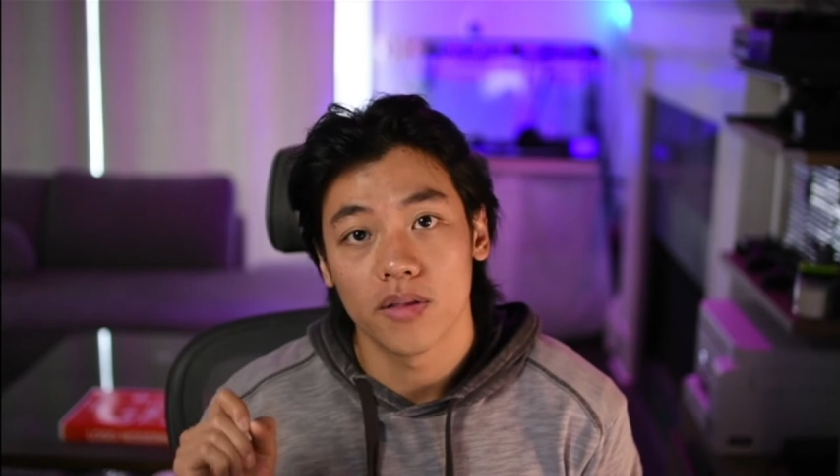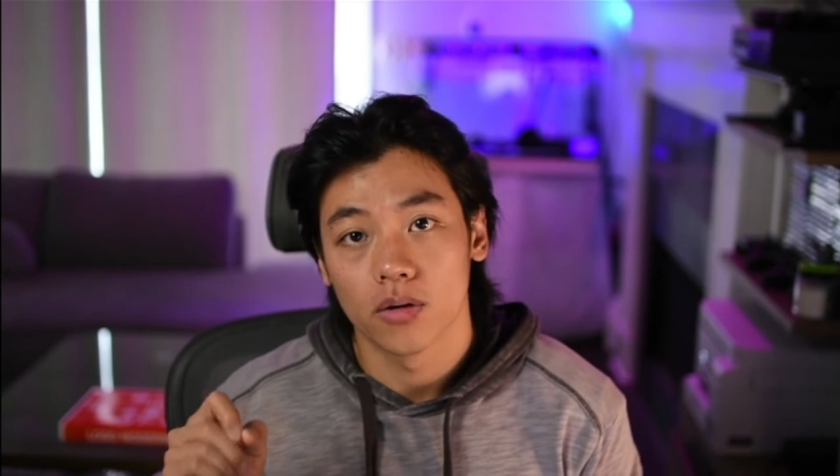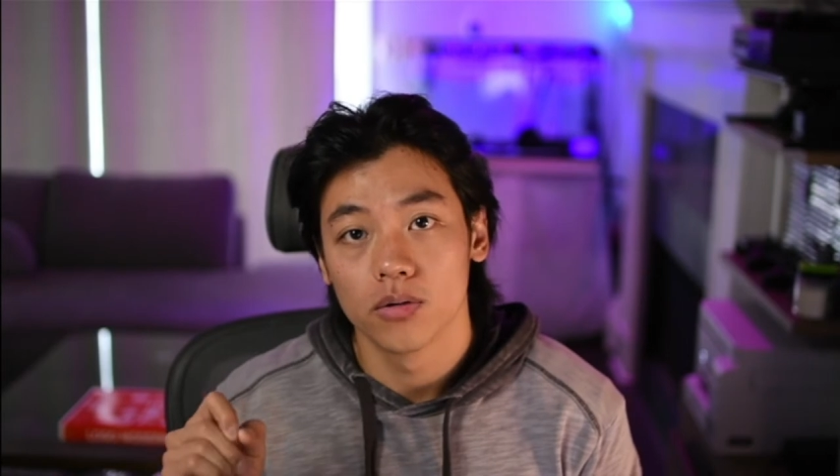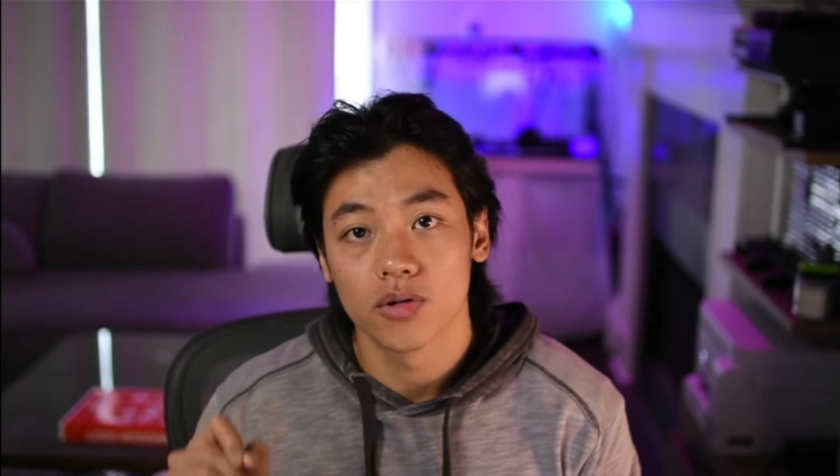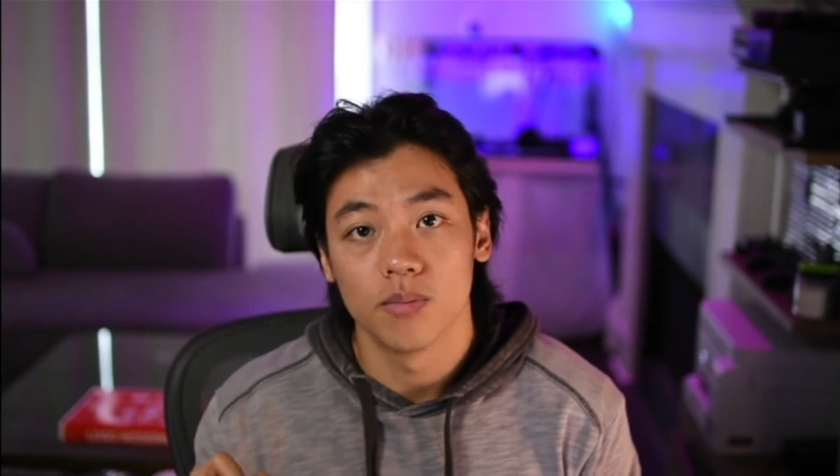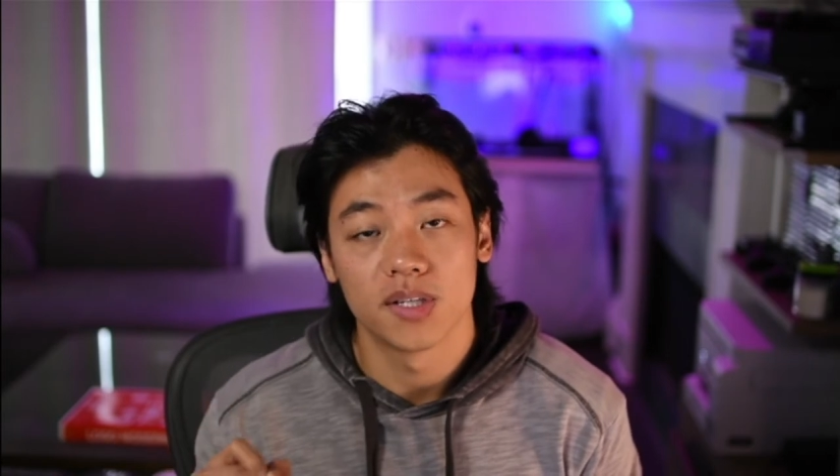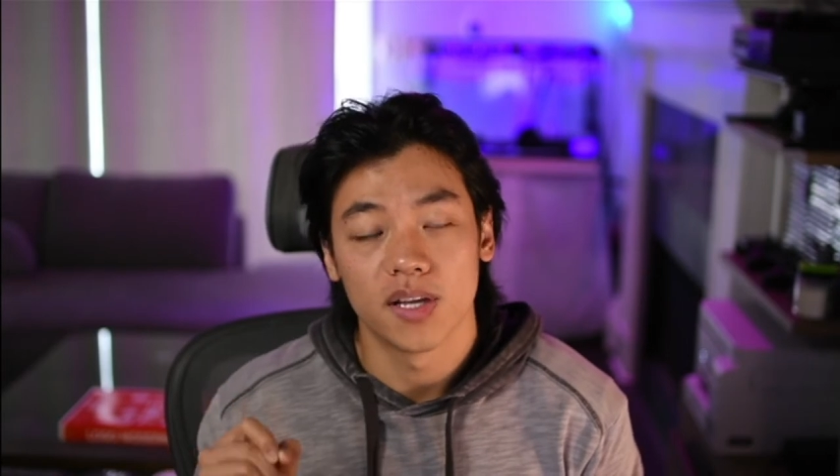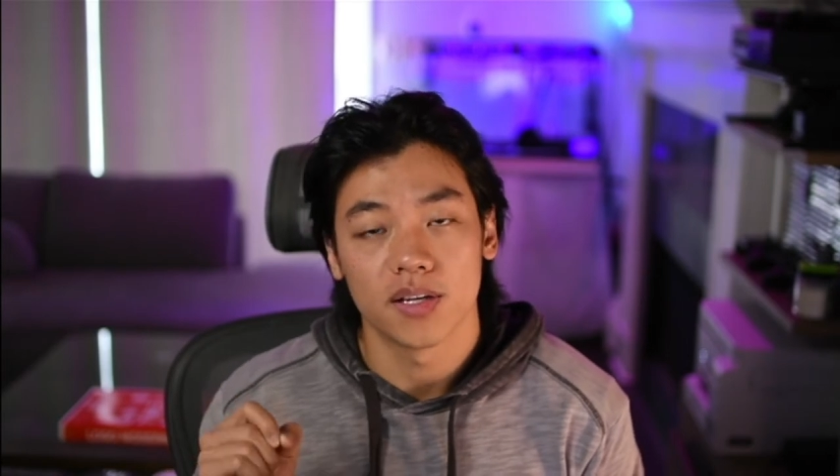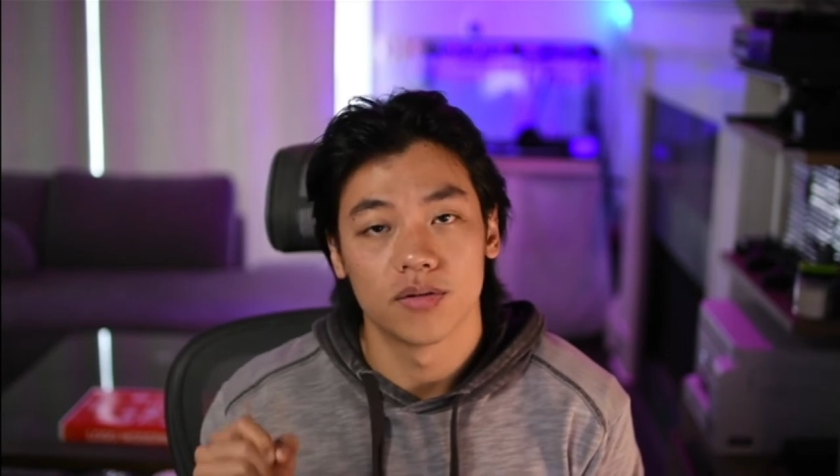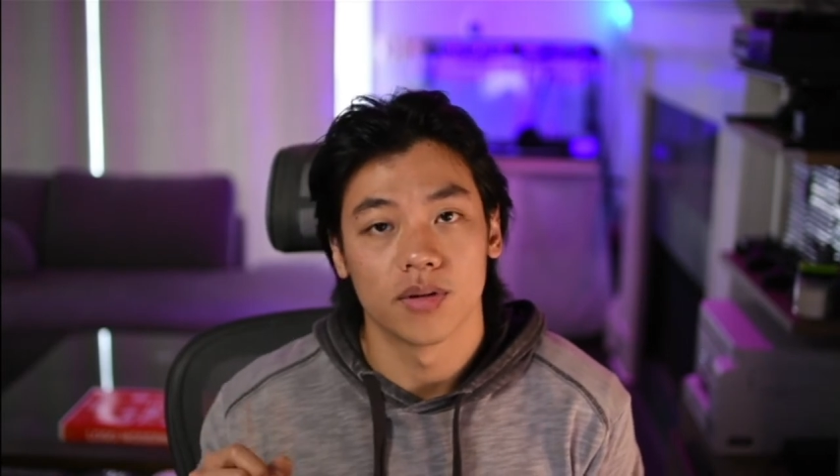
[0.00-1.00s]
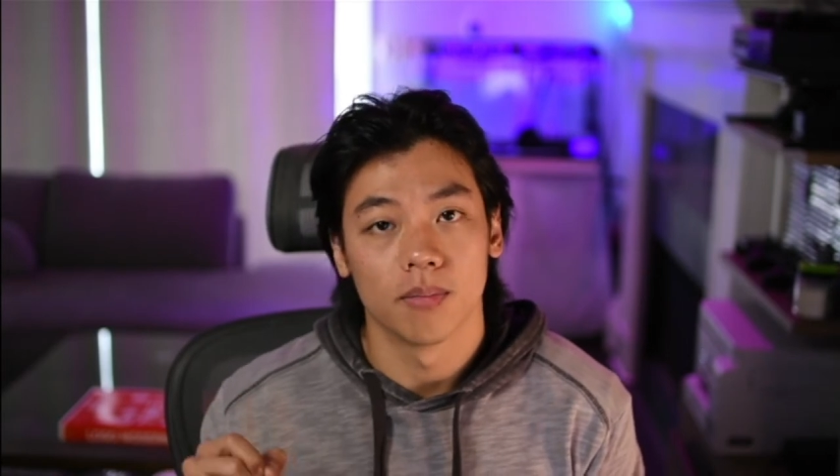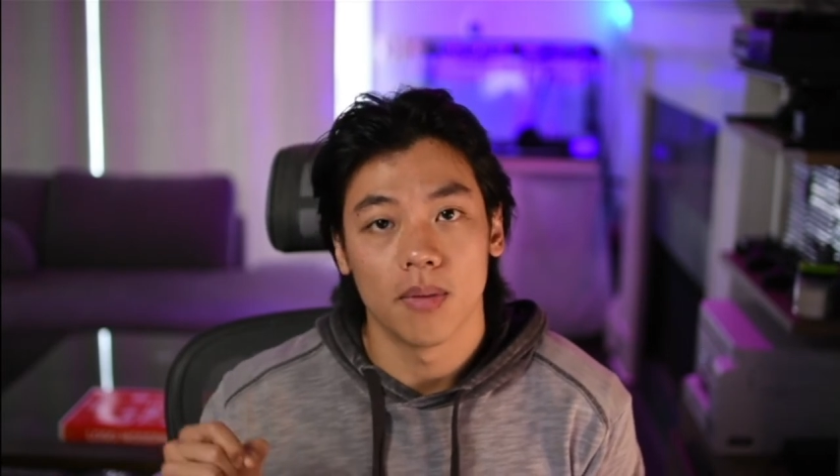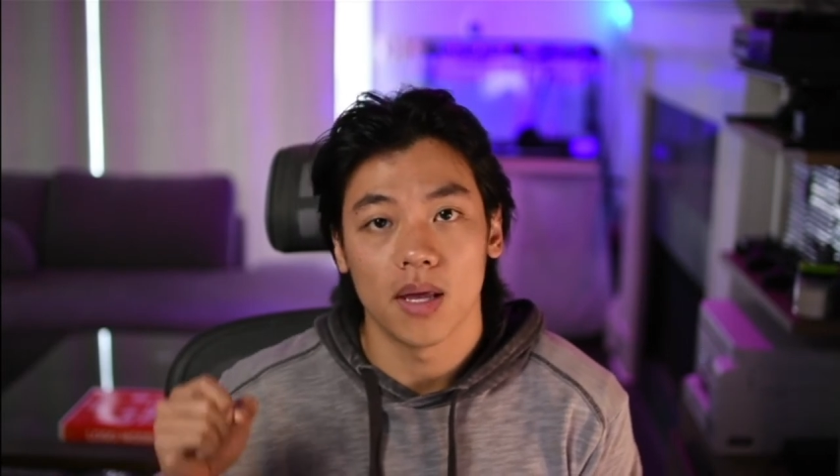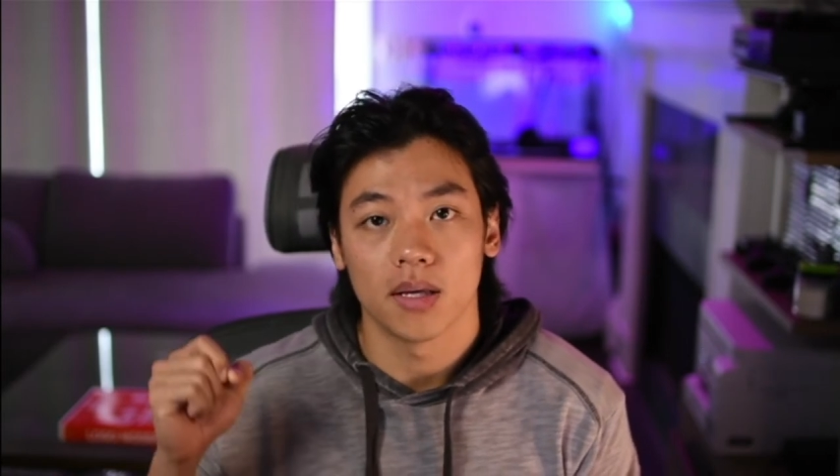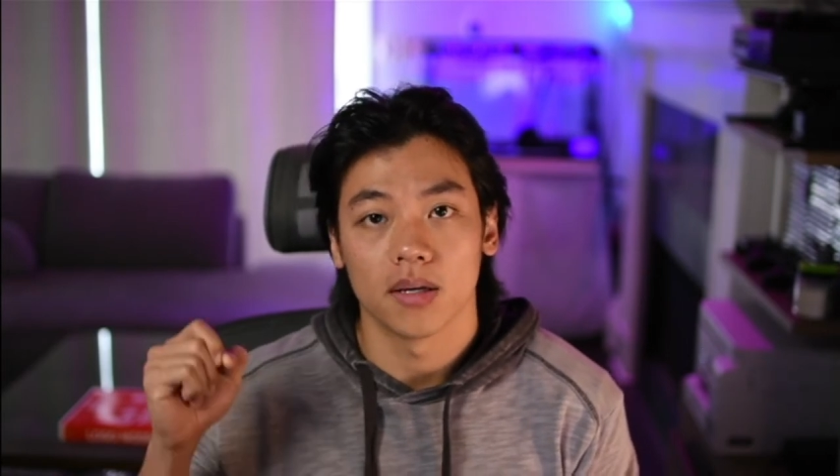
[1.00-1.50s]
crucial mistakes you can
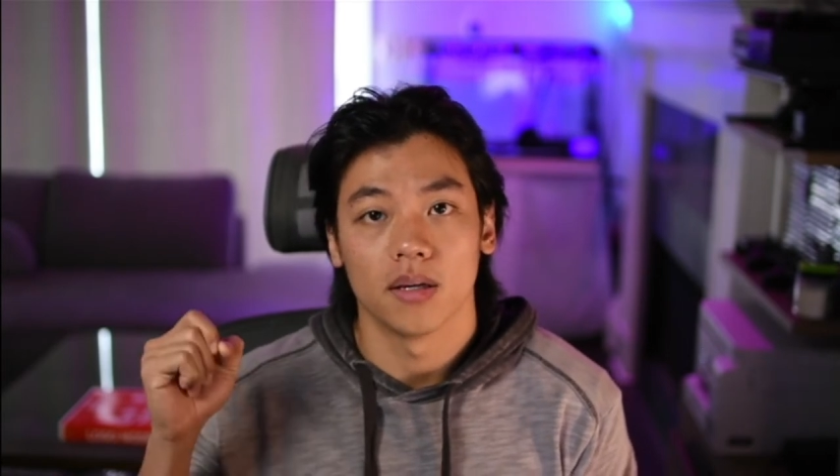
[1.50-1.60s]
make